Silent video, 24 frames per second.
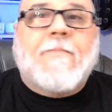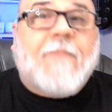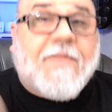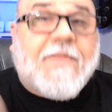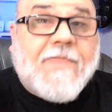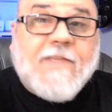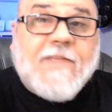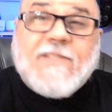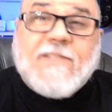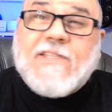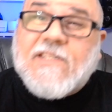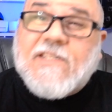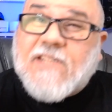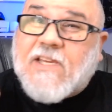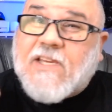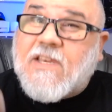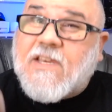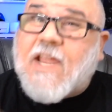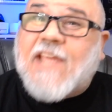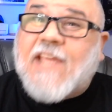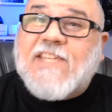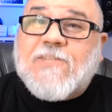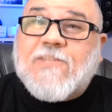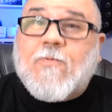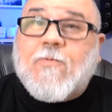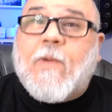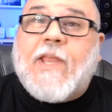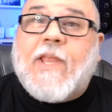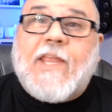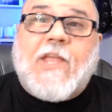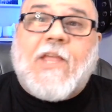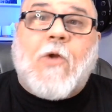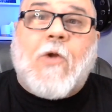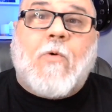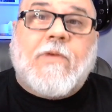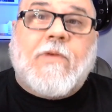But this is a nice way to
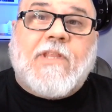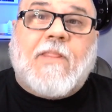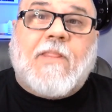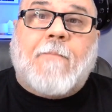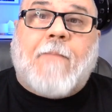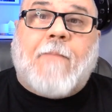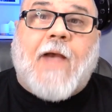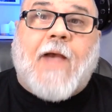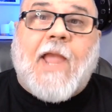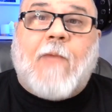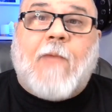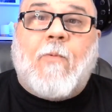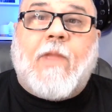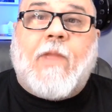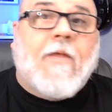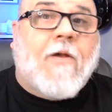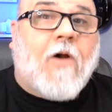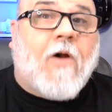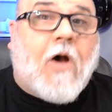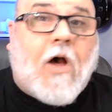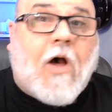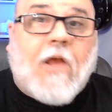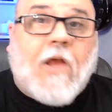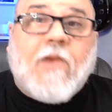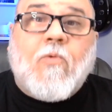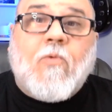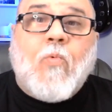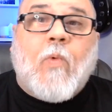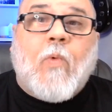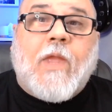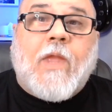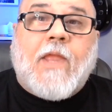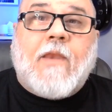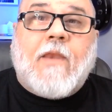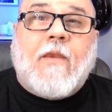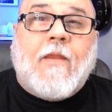go into the bye week, on a
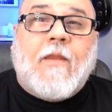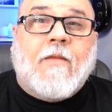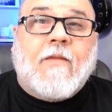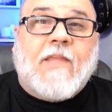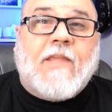win,